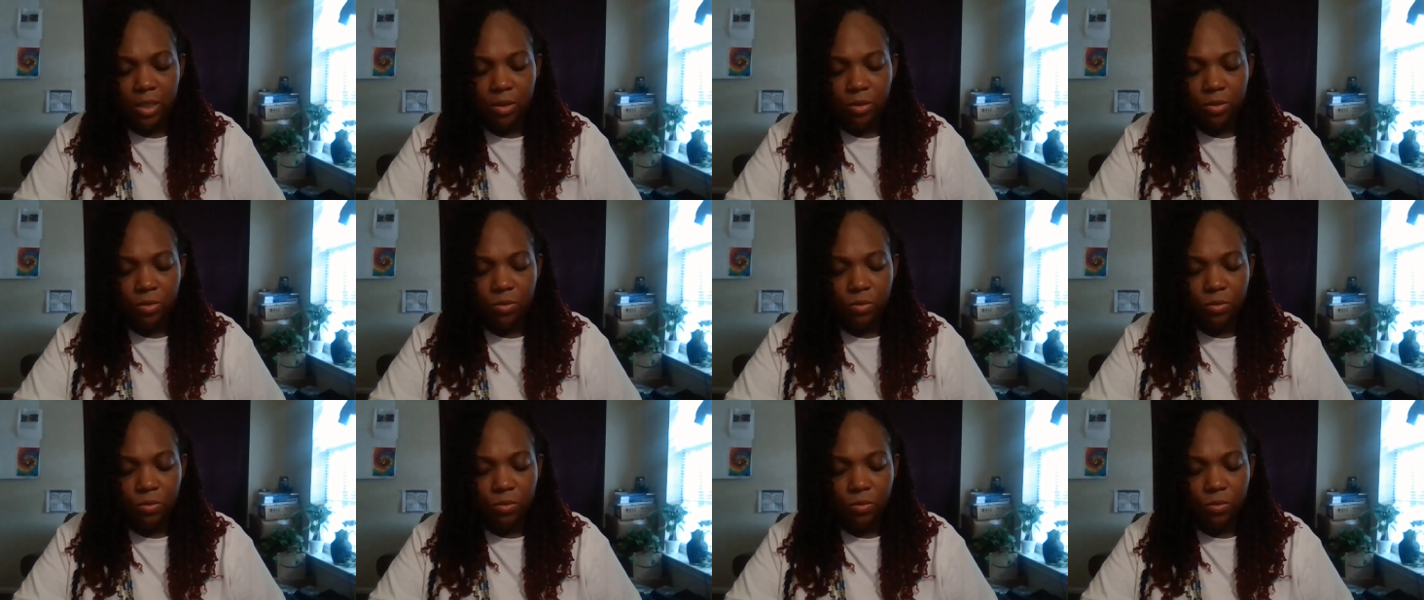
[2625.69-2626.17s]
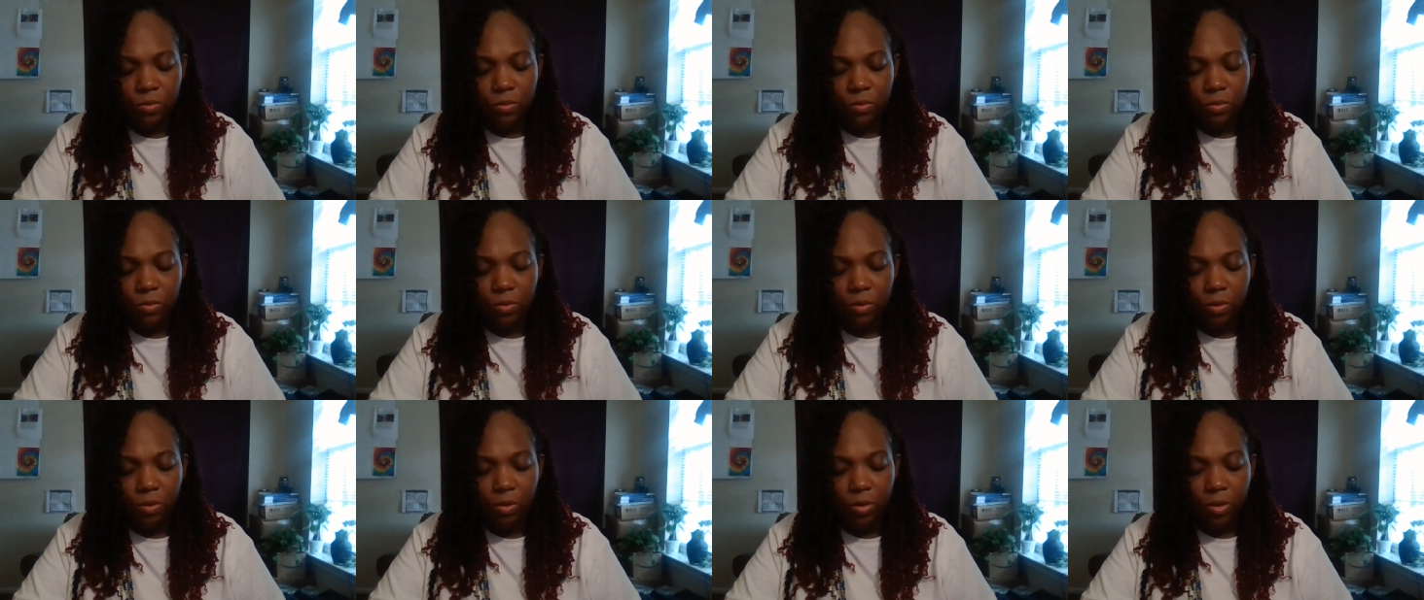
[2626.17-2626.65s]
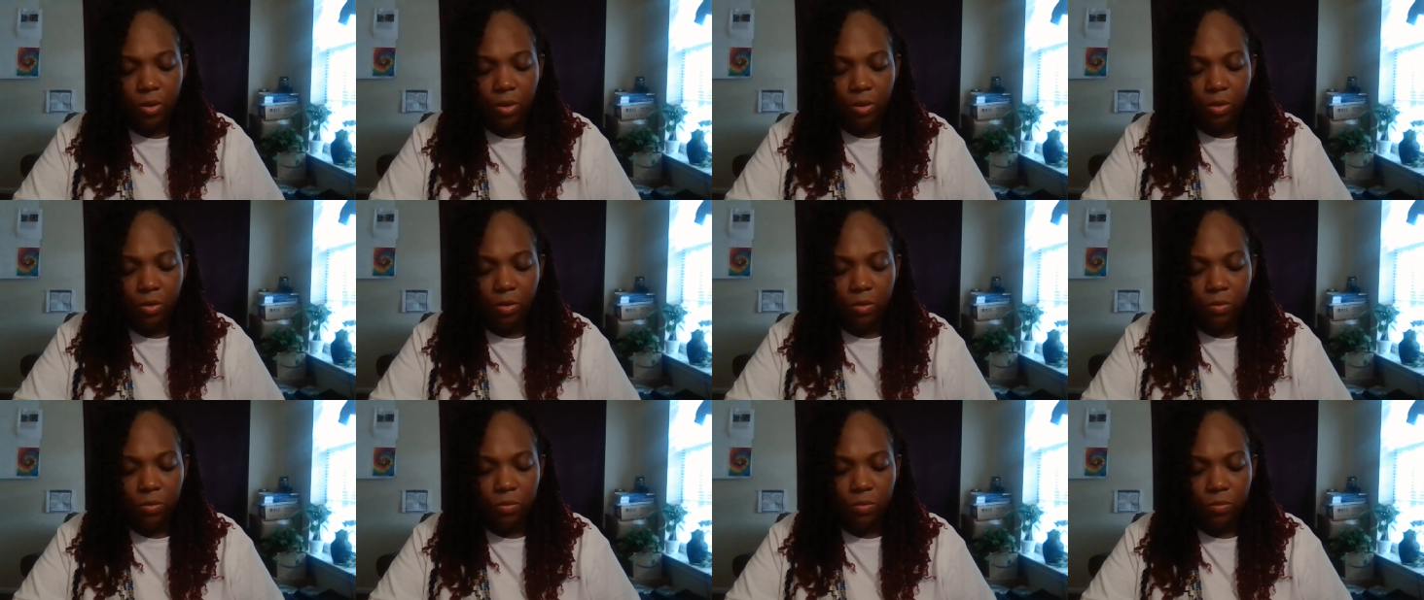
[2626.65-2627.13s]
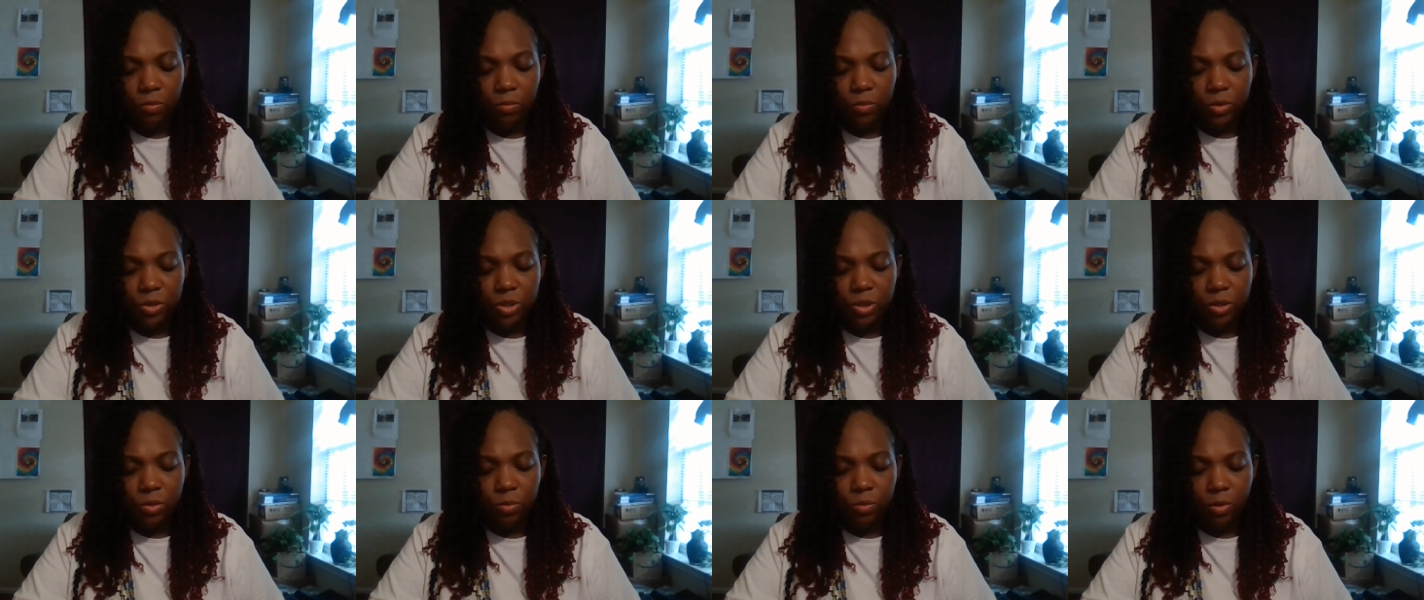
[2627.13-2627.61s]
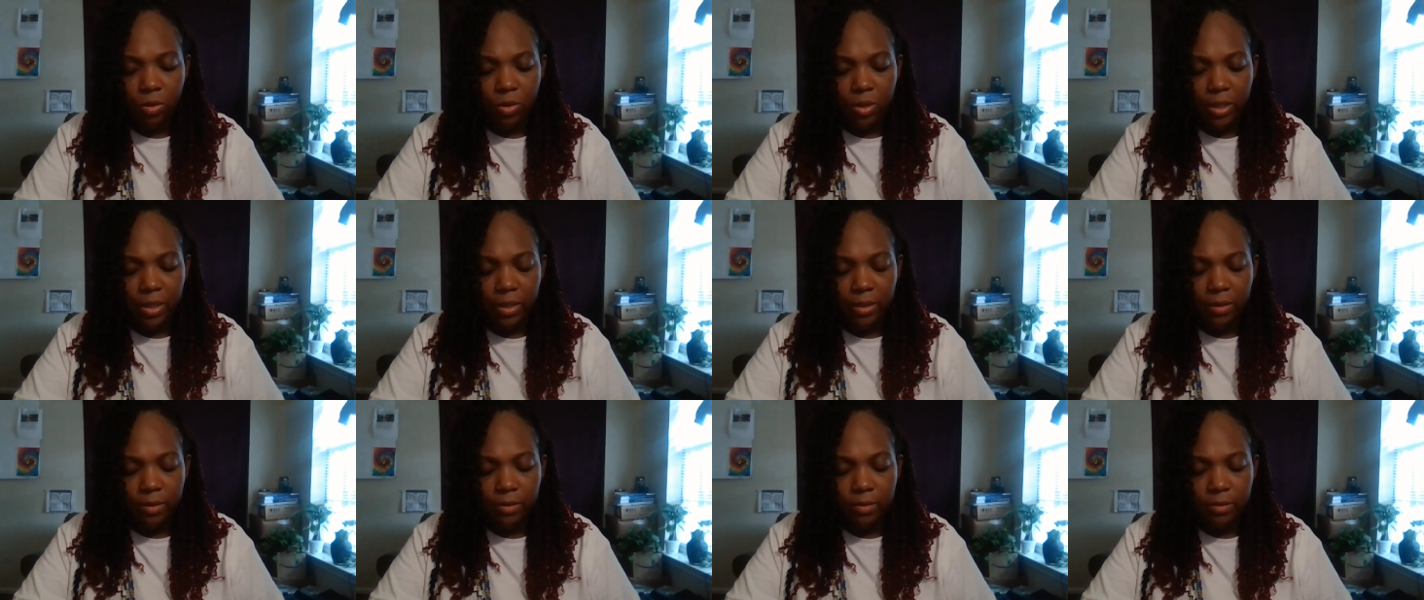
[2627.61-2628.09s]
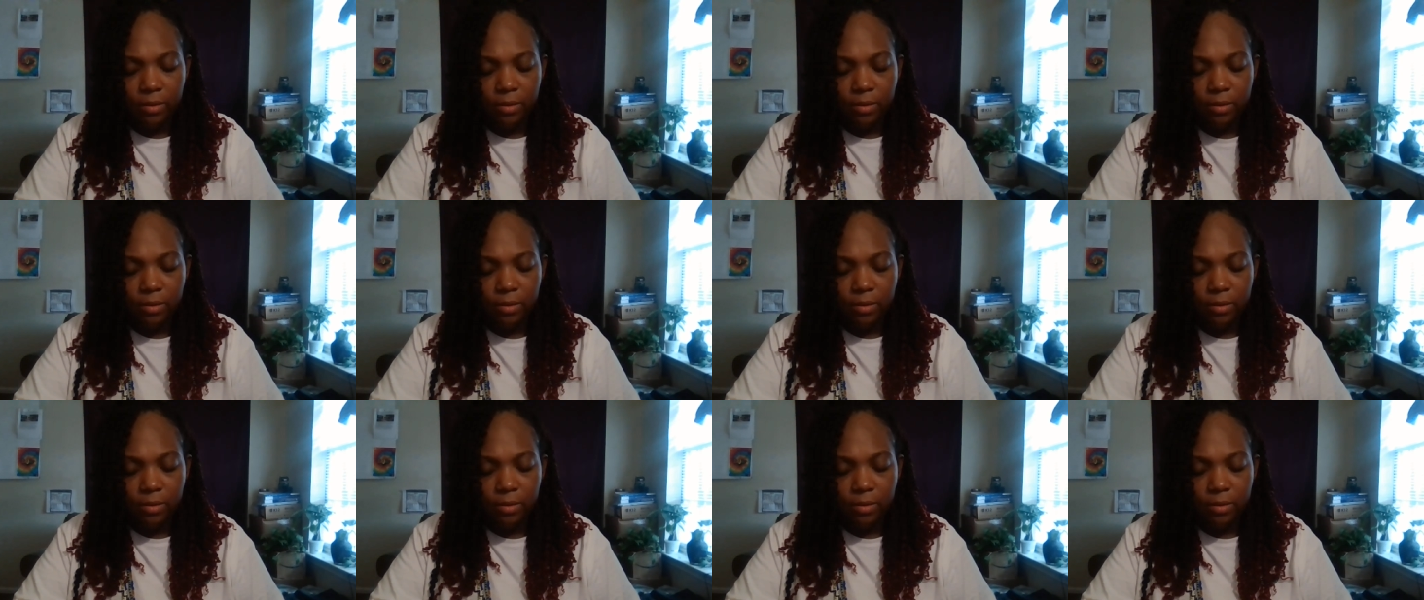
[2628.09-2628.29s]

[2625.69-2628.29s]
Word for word: you, you know, what you want to hear.